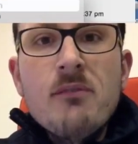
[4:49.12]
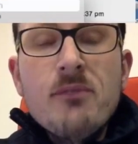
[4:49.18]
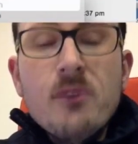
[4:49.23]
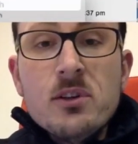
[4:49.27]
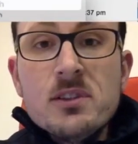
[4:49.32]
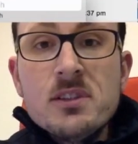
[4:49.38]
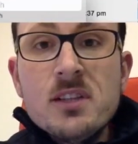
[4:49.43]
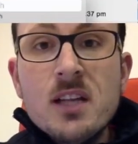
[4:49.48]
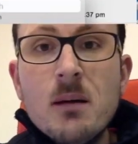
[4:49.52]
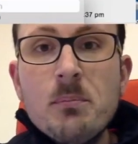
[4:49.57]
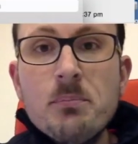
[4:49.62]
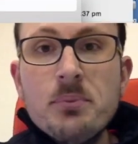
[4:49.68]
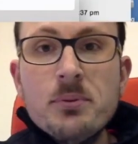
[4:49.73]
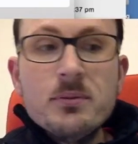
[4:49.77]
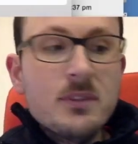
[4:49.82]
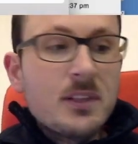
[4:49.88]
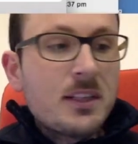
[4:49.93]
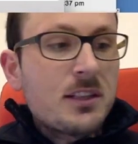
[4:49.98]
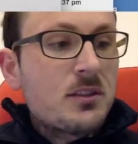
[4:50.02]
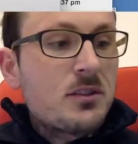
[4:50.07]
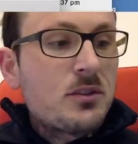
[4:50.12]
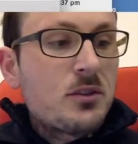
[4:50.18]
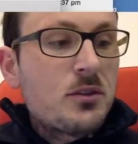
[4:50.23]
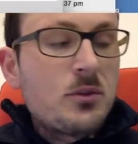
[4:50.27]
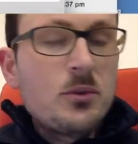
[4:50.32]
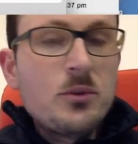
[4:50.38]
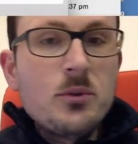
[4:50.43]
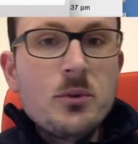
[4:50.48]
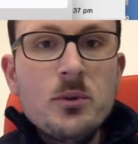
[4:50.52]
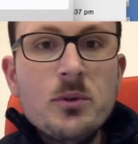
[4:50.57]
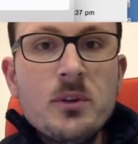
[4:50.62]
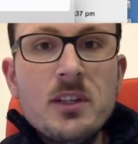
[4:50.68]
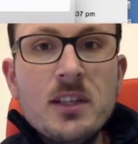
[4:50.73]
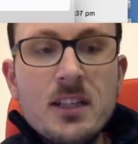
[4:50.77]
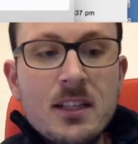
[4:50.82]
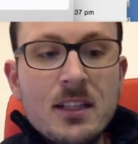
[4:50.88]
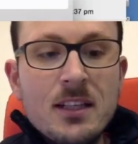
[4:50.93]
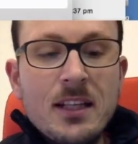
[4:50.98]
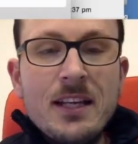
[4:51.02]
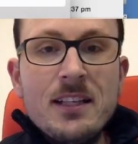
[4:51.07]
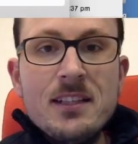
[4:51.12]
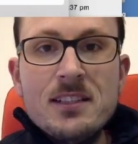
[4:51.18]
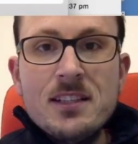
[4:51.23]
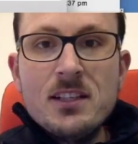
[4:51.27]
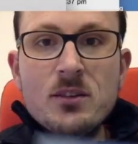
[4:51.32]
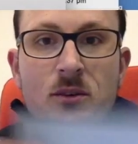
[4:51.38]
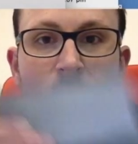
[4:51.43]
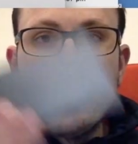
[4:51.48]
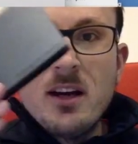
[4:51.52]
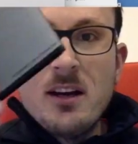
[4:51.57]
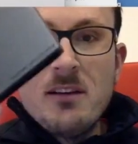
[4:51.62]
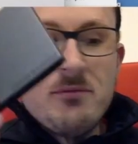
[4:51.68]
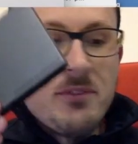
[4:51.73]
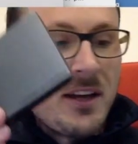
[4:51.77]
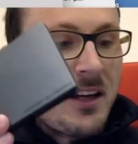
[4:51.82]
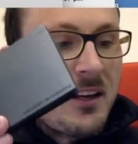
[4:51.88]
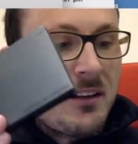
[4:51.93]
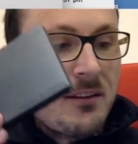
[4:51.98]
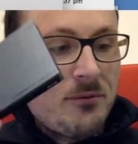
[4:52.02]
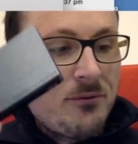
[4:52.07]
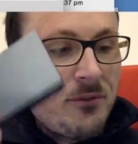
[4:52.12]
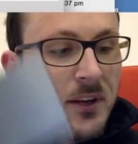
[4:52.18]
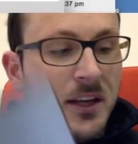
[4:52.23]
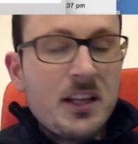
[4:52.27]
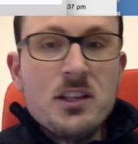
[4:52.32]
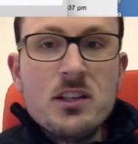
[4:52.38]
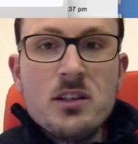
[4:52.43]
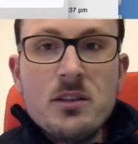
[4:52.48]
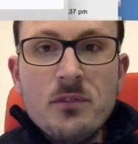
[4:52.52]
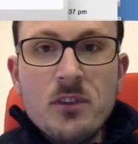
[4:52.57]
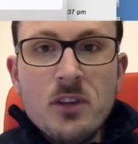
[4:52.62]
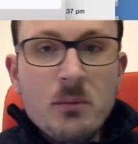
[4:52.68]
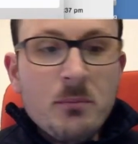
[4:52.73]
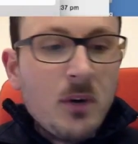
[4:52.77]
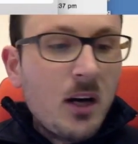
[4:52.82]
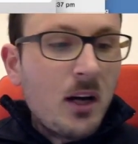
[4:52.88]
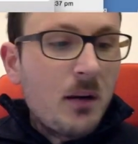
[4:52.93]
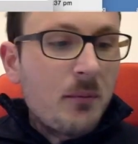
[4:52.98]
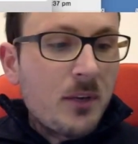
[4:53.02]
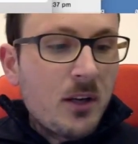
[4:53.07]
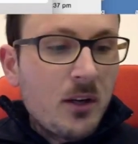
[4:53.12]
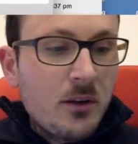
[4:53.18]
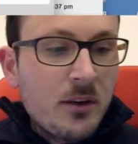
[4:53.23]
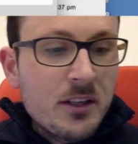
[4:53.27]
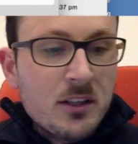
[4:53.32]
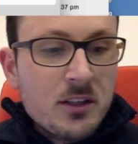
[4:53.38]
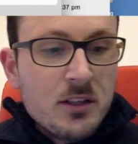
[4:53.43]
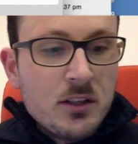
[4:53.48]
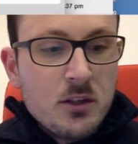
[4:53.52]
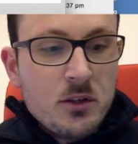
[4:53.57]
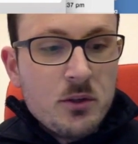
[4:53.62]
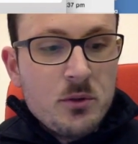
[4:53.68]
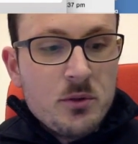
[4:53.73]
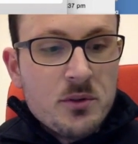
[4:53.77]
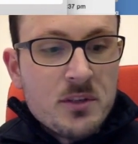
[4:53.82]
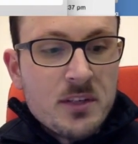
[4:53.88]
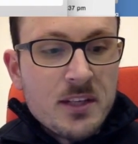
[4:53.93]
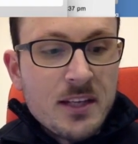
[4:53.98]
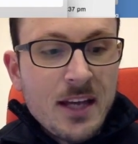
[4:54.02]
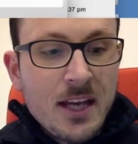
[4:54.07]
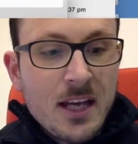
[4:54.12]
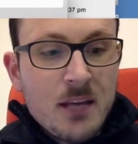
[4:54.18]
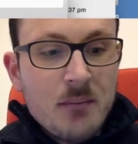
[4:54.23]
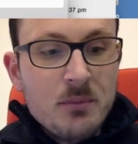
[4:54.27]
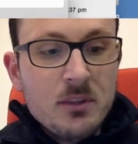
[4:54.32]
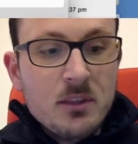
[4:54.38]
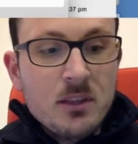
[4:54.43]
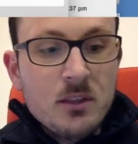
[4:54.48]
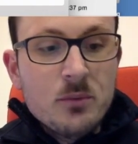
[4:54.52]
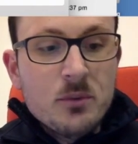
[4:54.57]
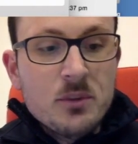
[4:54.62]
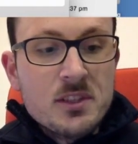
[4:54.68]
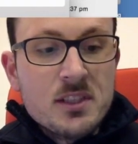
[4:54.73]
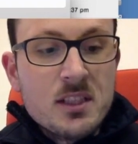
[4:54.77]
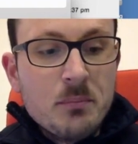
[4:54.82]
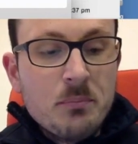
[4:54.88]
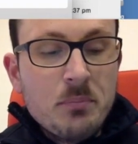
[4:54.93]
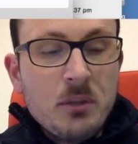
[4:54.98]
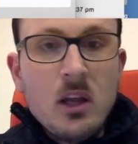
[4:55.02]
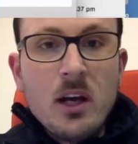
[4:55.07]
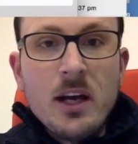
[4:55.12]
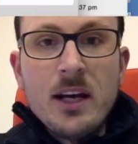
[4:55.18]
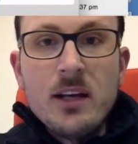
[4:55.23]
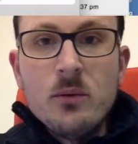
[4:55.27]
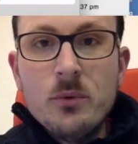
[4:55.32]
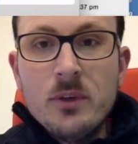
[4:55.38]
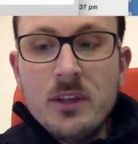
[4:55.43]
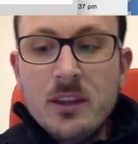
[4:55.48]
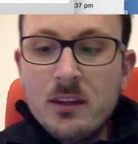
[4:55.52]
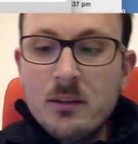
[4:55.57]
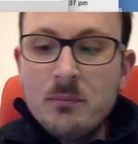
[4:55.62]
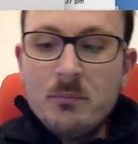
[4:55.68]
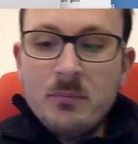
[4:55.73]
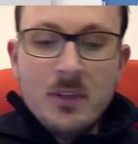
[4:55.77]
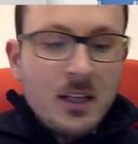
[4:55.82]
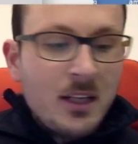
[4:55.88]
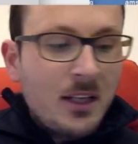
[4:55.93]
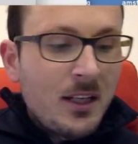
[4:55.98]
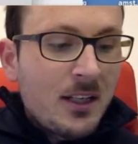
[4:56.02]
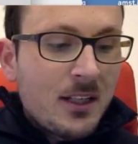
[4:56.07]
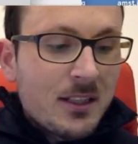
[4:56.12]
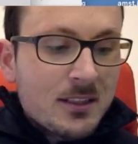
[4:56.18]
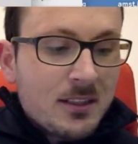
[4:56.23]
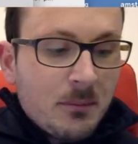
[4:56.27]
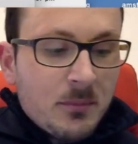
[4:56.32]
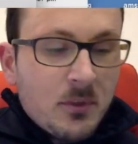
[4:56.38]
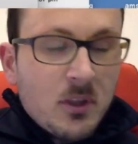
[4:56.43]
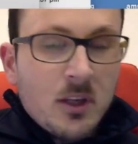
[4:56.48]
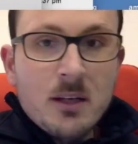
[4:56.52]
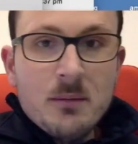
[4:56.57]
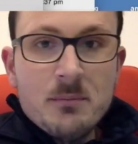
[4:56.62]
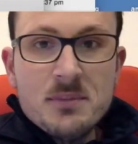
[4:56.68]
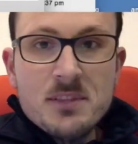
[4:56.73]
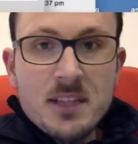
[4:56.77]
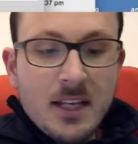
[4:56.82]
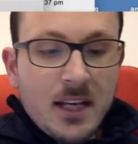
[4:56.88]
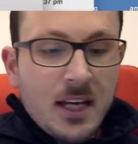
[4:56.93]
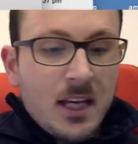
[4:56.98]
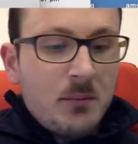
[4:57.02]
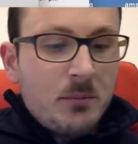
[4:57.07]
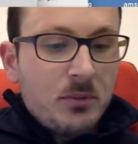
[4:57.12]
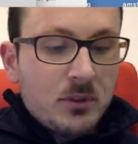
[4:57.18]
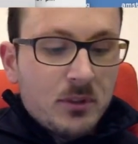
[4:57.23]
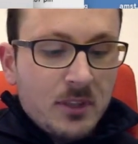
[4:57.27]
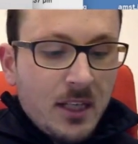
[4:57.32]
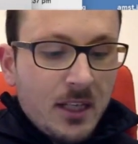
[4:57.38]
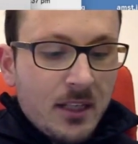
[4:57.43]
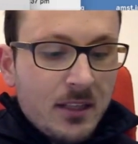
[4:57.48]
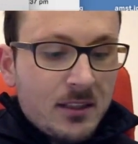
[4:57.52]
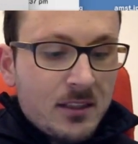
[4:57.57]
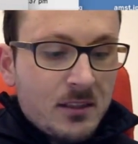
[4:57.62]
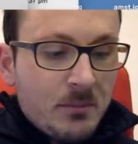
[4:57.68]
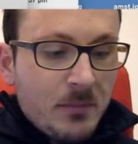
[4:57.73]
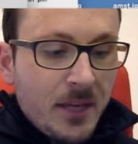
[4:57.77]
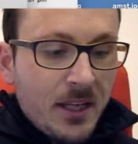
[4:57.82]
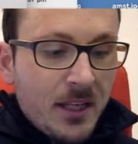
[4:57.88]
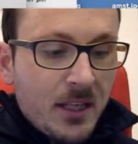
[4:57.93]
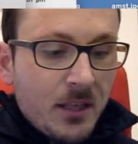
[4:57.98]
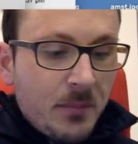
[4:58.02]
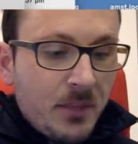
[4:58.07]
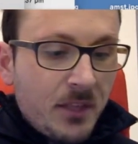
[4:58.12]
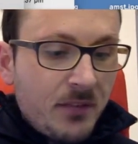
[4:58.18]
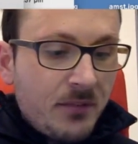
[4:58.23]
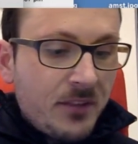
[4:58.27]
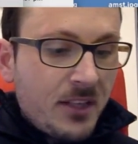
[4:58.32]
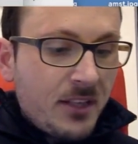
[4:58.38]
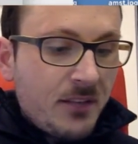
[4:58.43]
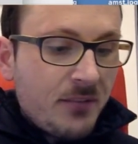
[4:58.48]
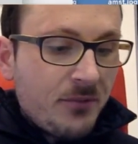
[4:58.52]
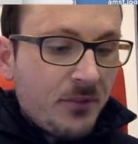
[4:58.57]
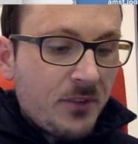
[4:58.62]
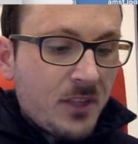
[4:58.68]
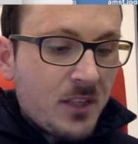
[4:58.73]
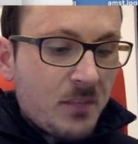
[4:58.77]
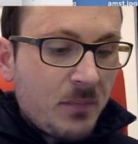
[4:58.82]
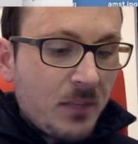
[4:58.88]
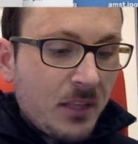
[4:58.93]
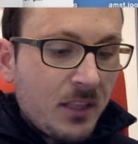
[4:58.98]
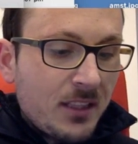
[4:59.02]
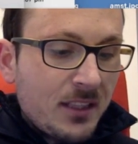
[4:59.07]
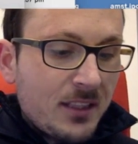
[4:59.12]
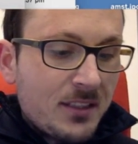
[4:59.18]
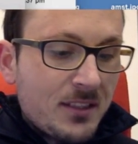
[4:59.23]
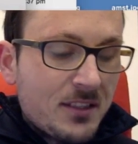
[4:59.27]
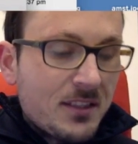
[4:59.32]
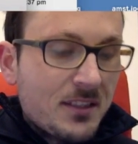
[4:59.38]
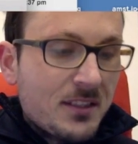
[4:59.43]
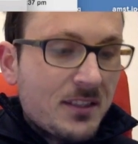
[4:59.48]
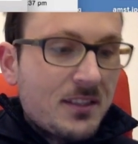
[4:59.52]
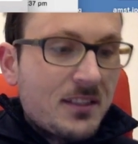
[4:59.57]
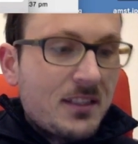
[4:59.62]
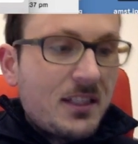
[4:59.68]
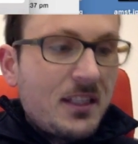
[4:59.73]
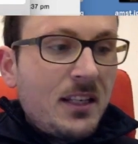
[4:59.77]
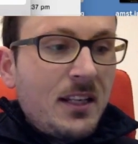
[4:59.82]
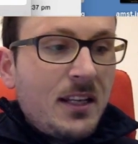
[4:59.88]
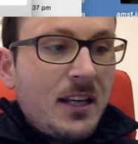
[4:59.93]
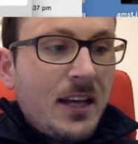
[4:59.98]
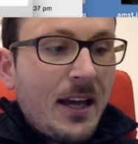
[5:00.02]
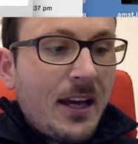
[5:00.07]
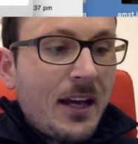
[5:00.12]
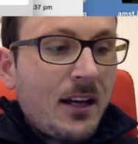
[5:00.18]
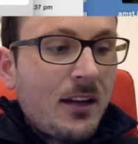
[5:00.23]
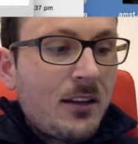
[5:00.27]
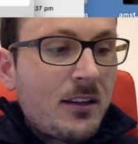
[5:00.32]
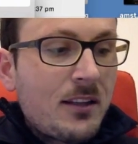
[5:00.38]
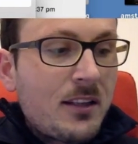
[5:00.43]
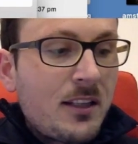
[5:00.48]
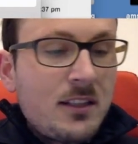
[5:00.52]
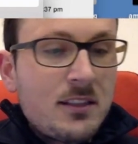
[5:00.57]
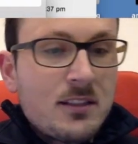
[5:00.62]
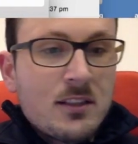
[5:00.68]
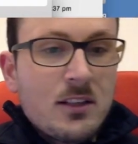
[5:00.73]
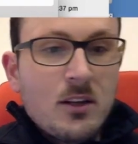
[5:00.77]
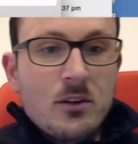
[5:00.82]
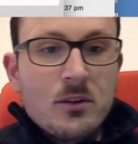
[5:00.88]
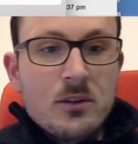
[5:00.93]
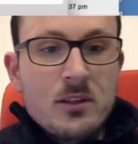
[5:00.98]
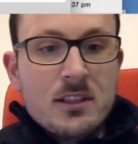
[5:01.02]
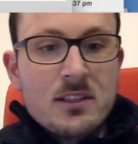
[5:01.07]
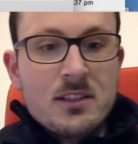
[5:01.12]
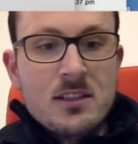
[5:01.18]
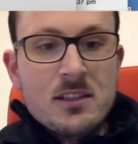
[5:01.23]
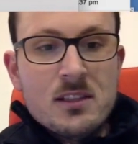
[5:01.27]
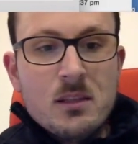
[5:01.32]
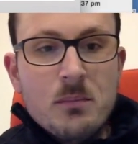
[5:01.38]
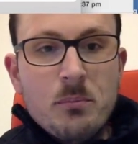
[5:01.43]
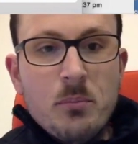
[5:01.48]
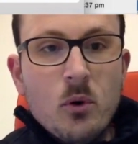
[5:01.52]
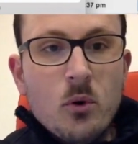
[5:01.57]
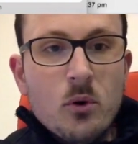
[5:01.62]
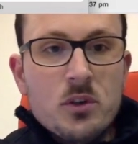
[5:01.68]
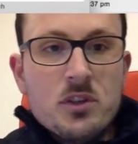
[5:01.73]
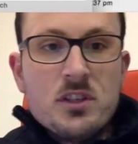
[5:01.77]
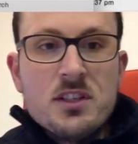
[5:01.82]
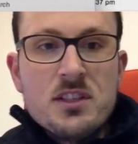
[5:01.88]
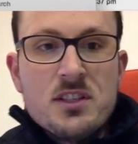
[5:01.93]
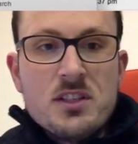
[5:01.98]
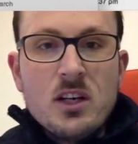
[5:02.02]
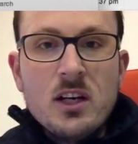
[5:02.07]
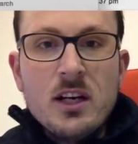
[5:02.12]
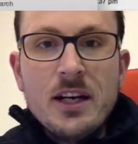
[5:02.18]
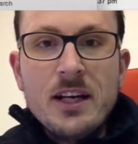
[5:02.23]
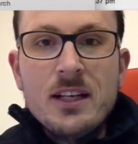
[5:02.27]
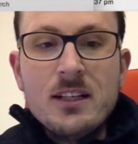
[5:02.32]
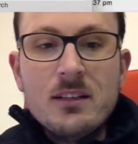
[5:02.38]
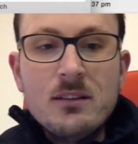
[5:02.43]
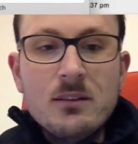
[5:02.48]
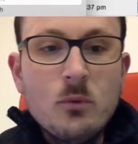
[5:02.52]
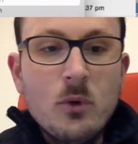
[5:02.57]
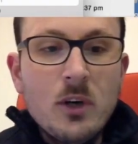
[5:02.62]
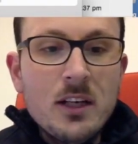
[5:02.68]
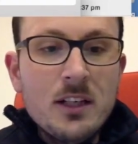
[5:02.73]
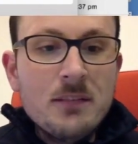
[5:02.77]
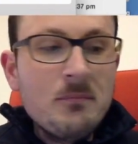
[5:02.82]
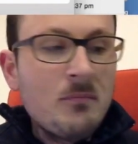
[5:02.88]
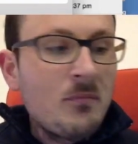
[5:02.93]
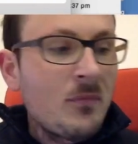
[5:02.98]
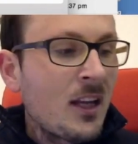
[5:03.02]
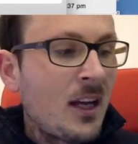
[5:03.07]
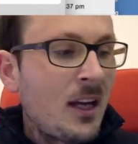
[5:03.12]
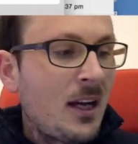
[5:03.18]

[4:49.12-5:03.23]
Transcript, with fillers: First up, let's do the LaCie drive, and for each of them, I'm going to use the cable that was supplied with them. Sometimes the cable does make a bit of a difference, but let's just see how these go. This is the Porsche design one.